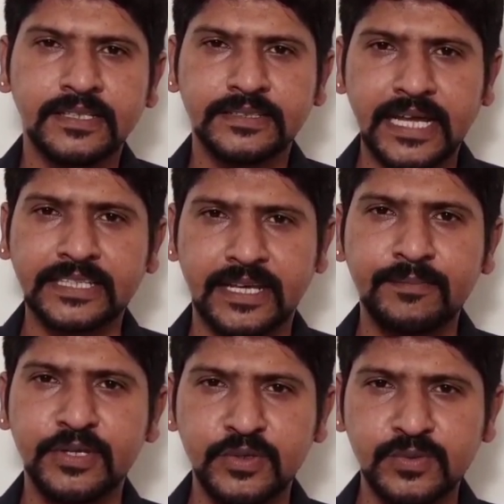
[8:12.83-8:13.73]
that can
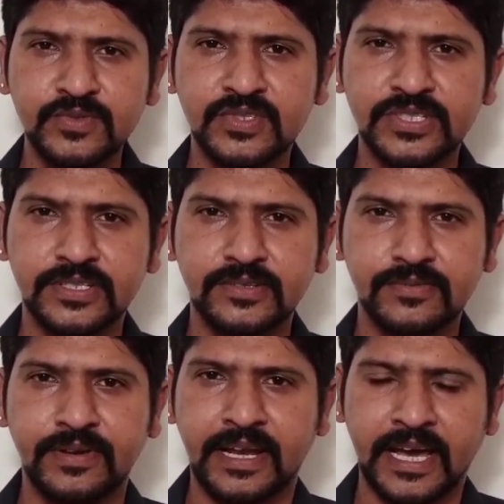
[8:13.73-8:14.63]
be used
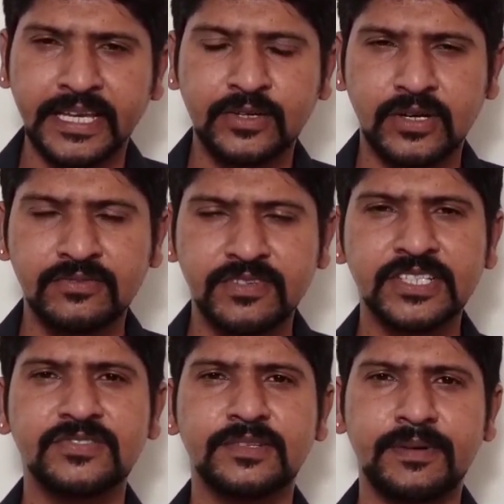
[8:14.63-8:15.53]
when I
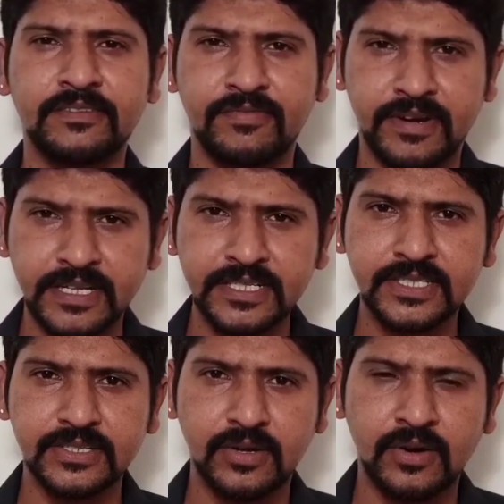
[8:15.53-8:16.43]
converse with my
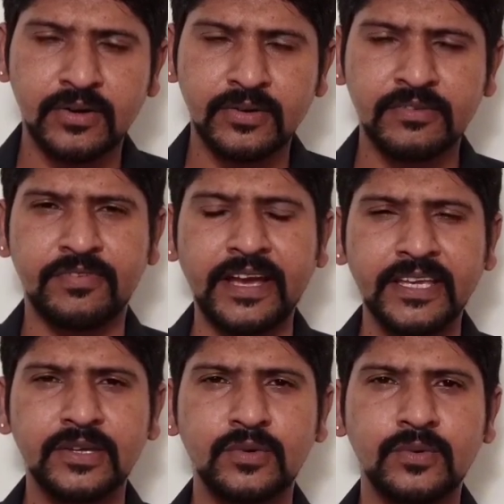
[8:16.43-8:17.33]
friend or if I
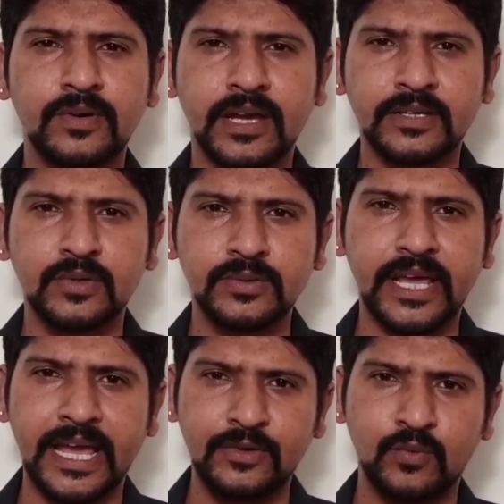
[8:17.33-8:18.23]
give a
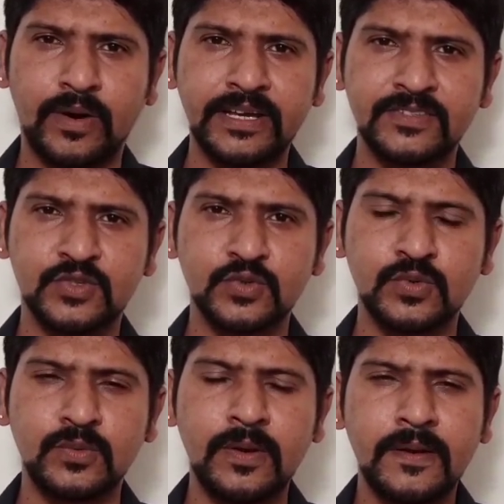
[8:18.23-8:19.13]
good advice
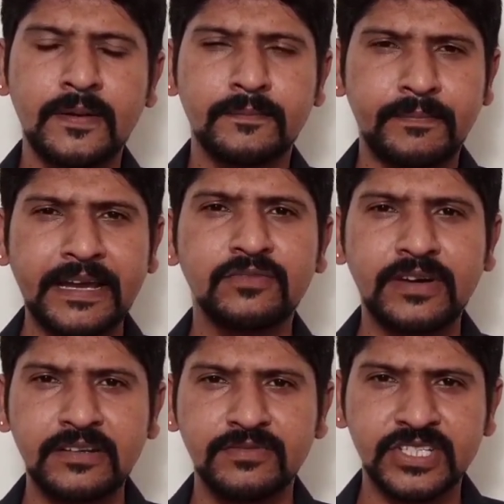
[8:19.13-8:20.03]
to my
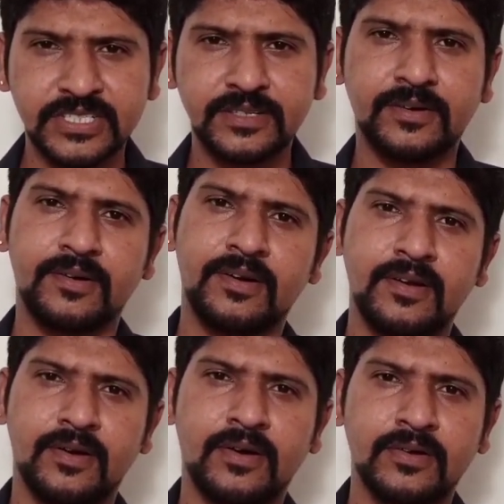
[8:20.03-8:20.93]
well-wisher
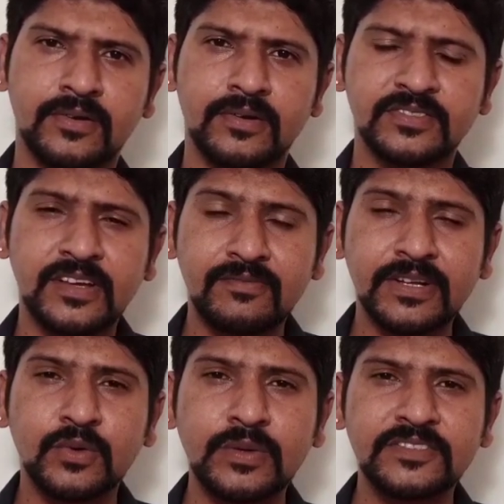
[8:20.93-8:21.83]
or
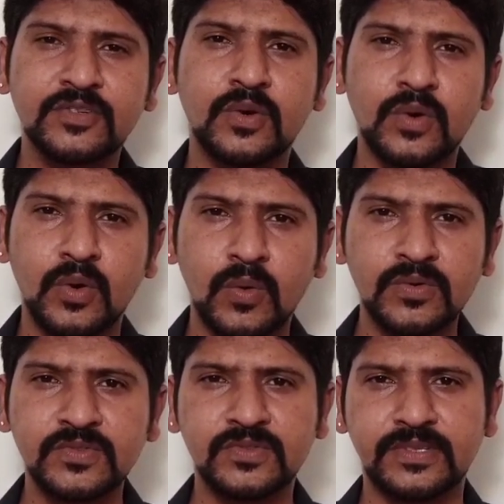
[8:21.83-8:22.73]
someone who is
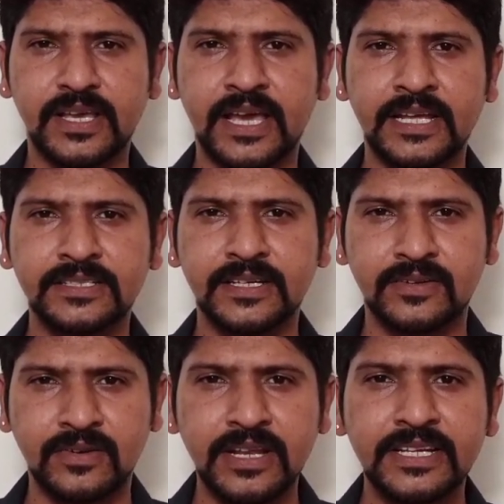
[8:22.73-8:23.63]
close and
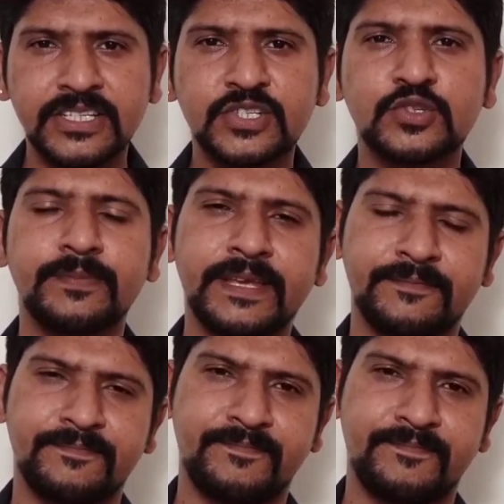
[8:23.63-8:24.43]
related to me.